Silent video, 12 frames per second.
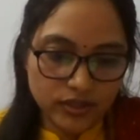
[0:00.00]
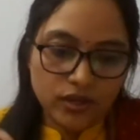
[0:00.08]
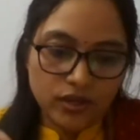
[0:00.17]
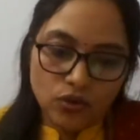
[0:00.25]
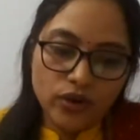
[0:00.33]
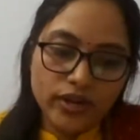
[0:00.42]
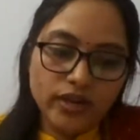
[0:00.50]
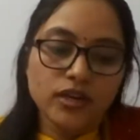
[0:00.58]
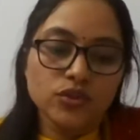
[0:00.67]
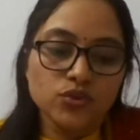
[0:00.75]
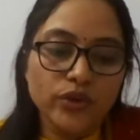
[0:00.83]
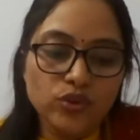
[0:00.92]
Okay,
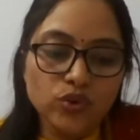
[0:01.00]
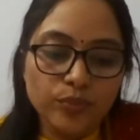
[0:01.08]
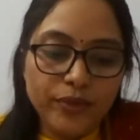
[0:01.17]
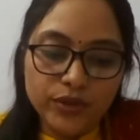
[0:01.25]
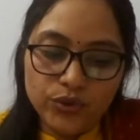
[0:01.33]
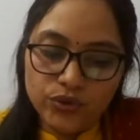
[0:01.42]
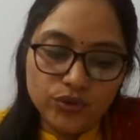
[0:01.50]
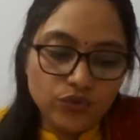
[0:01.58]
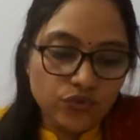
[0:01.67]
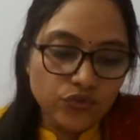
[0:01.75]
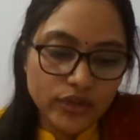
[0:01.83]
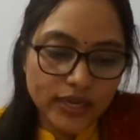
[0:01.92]
so it could be due
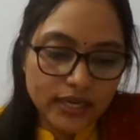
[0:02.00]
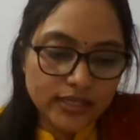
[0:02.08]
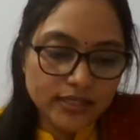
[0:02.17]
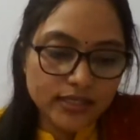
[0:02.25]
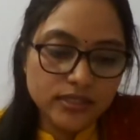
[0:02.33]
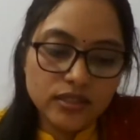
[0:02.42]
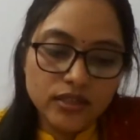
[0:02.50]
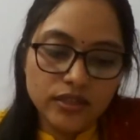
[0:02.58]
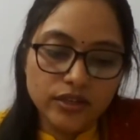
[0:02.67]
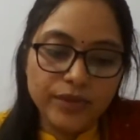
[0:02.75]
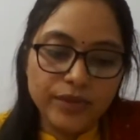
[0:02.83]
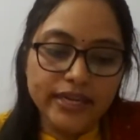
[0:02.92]
to food allergies,
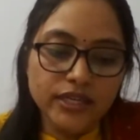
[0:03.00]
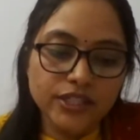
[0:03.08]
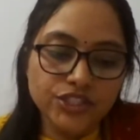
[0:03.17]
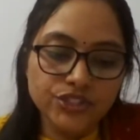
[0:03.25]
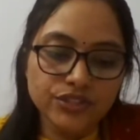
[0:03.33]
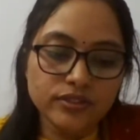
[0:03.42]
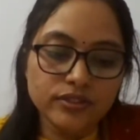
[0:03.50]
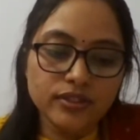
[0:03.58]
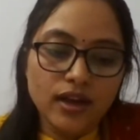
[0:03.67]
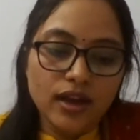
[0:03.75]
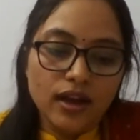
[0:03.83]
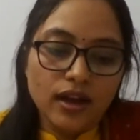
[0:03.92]
medications,
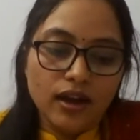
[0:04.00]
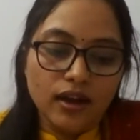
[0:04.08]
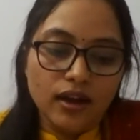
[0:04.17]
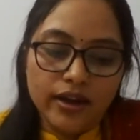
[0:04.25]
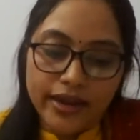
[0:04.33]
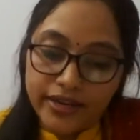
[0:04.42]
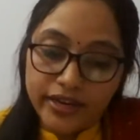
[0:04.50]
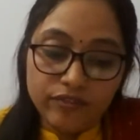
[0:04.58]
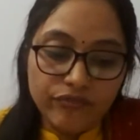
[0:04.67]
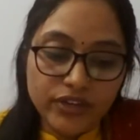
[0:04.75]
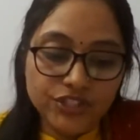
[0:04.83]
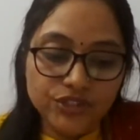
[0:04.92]
any
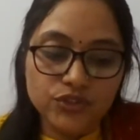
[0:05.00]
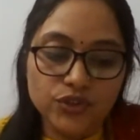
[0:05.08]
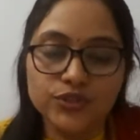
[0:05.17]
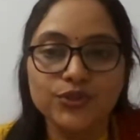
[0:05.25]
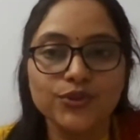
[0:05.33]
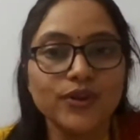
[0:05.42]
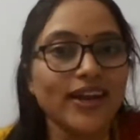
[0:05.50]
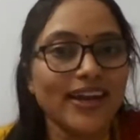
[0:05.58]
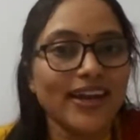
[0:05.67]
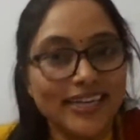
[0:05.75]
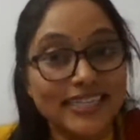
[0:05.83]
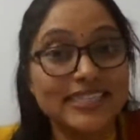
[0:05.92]
infections also,
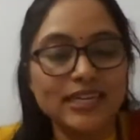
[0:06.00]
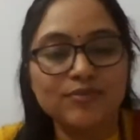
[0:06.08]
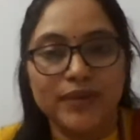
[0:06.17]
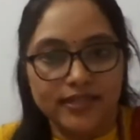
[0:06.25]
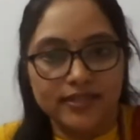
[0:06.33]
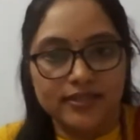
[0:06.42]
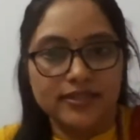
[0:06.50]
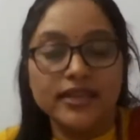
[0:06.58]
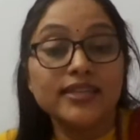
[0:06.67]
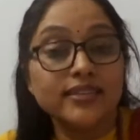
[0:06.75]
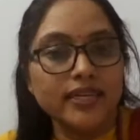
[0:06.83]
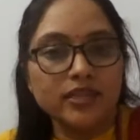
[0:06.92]
any sting bites,
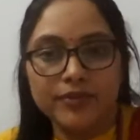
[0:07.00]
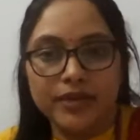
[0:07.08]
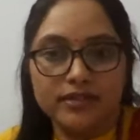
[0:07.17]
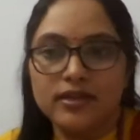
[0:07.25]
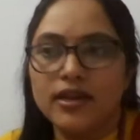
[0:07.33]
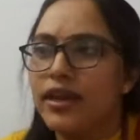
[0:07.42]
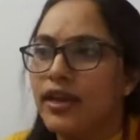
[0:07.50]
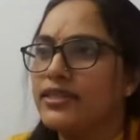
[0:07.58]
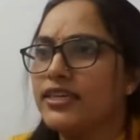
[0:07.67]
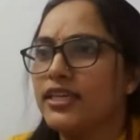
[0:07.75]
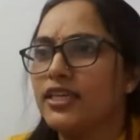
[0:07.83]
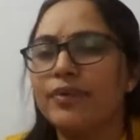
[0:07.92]
insect bites.
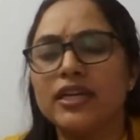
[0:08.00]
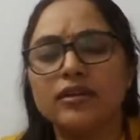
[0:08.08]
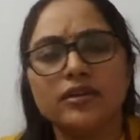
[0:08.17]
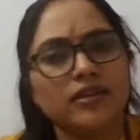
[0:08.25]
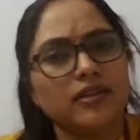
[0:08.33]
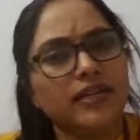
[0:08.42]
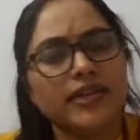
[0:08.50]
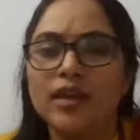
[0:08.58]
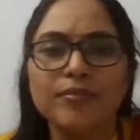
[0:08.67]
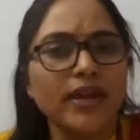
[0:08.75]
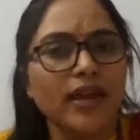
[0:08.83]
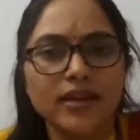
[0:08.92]
Insect bite, it can
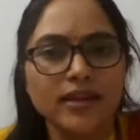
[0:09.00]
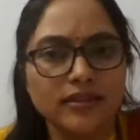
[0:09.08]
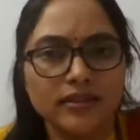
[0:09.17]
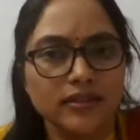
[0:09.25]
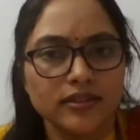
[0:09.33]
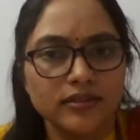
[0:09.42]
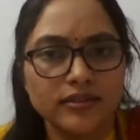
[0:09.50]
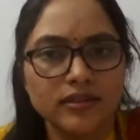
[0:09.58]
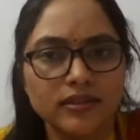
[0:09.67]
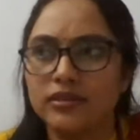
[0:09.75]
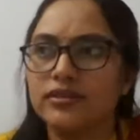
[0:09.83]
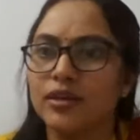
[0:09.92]
be anything.
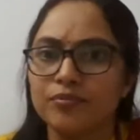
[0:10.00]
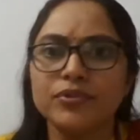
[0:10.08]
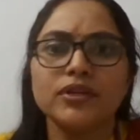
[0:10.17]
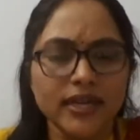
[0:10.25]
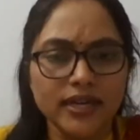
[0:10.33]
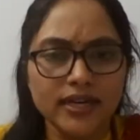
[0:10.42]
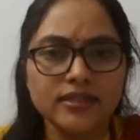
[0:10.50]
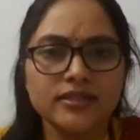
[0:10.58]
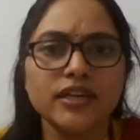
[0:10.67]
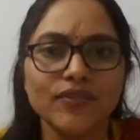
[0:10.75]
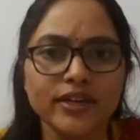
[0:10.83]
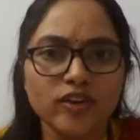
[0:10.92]
Some kids, they
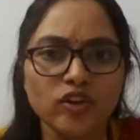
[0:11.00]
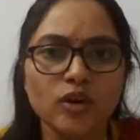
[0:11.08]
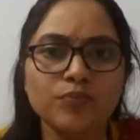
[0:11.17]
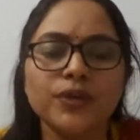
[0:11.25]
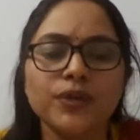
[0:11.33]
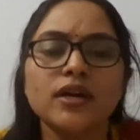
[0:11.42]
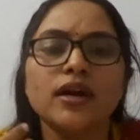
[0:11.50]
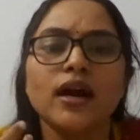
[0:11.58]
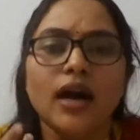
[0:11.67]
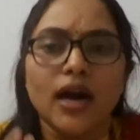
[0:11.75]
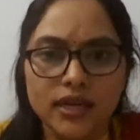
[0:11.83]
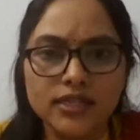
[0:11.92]
will develop
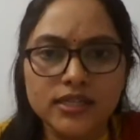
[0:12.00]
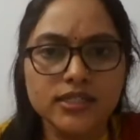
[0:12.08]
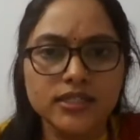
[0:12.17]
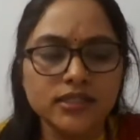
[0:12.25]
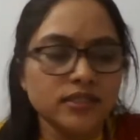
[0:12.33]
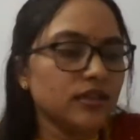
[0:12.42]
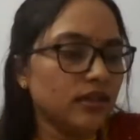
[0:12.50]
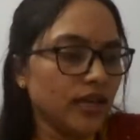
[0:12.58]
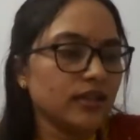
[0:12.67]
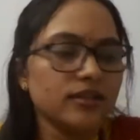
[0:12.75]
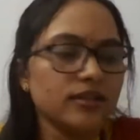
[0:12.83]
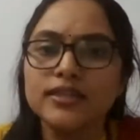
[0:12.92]
allergy
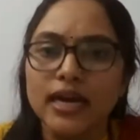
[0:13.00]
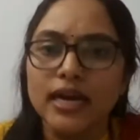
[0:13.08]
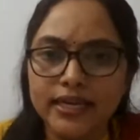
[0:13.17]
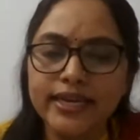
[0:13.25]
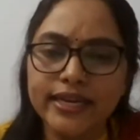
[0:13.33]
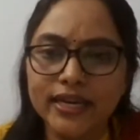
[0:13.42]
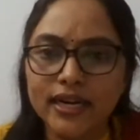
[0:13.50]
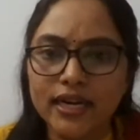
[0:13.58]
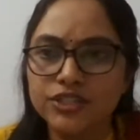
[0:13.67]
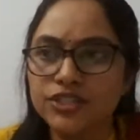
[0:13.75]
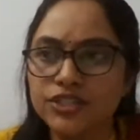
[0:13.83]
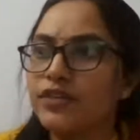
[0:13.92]
like this articular
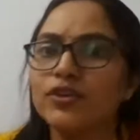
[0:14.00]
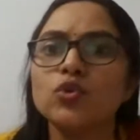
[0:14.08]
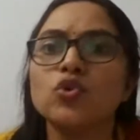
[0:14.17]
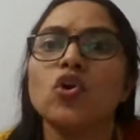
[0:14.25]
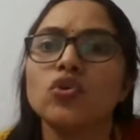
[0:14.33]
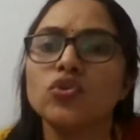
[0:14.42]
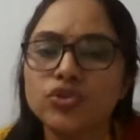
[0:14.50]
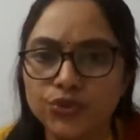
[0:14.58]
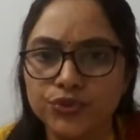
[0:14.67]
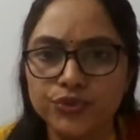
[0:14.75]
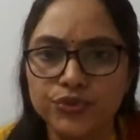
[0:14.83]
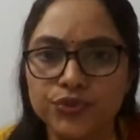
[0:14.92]
rashes, even to cockroach
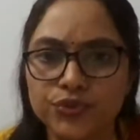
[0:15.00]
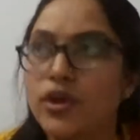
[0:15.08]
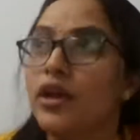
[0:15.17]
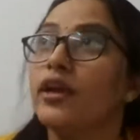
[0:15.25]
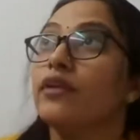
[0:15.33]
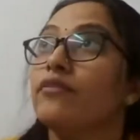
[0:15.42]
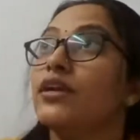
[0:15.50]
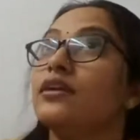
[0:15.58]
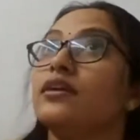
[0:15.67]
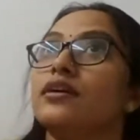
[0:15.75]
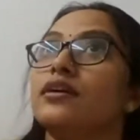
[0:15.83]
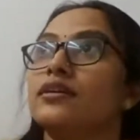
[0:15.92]
also, even
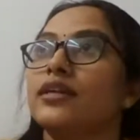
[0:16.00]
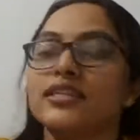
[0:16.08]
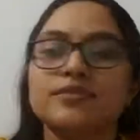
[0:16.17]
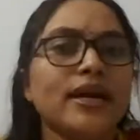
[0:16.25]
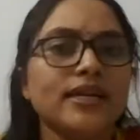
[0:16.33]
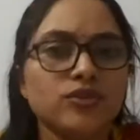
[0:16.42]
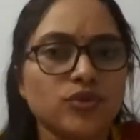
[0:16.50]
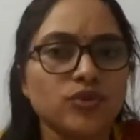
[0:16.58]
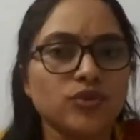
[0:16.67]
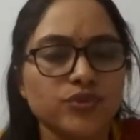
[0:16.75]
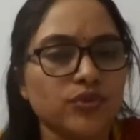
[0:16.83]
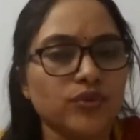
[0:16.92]
dust mites
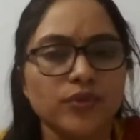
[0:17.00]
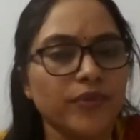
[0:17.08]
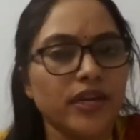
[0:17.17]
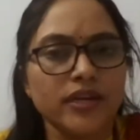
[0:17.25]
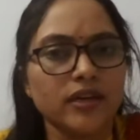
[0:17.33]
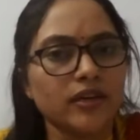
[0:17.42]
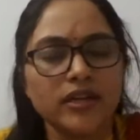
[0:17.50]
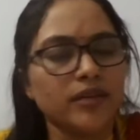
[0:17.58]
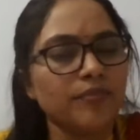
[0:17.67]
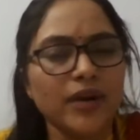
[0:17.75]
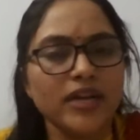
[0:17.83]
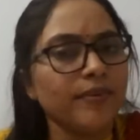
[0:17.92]
also. It
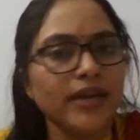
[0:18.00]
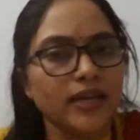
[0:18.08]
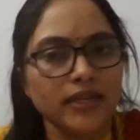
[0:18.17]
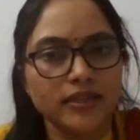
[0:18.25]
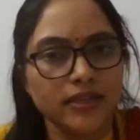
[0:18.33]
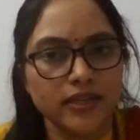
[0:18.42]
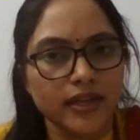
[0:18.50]
might be anything.